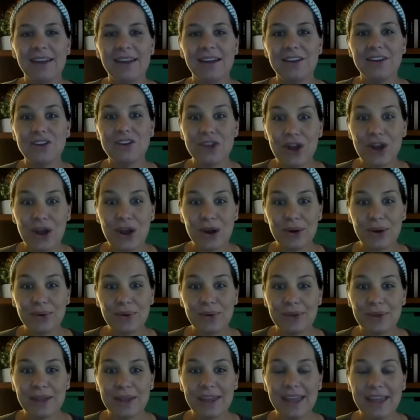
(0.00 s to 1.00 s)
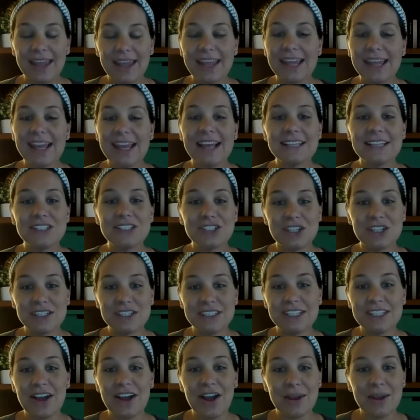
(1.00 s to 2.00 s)
No, it has just
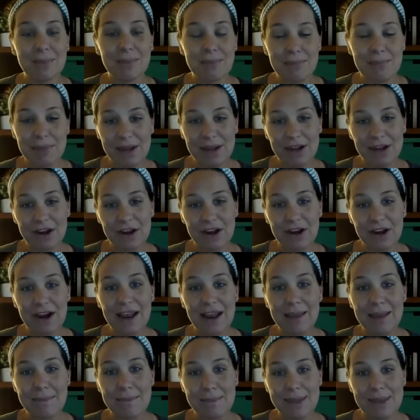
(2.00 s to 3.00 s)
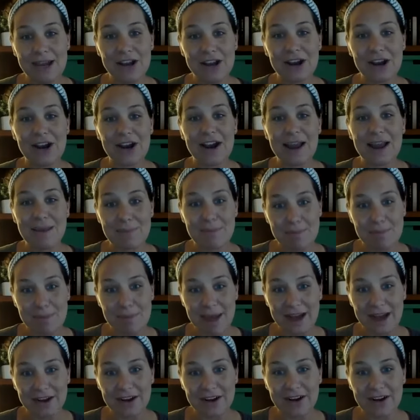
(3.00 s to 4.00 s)
gotten bigger and bigger and
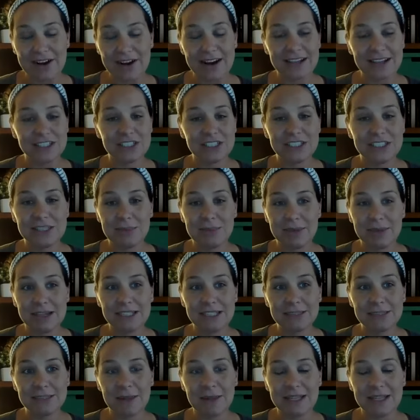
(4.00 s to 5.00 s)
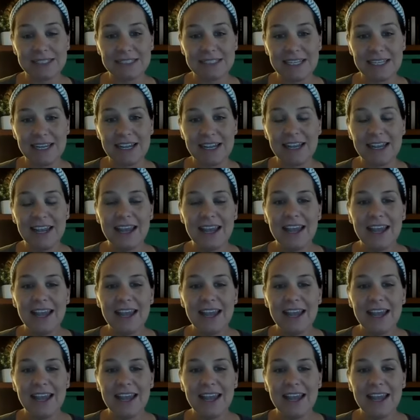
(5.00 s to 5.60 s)
better and just the biggest blessing.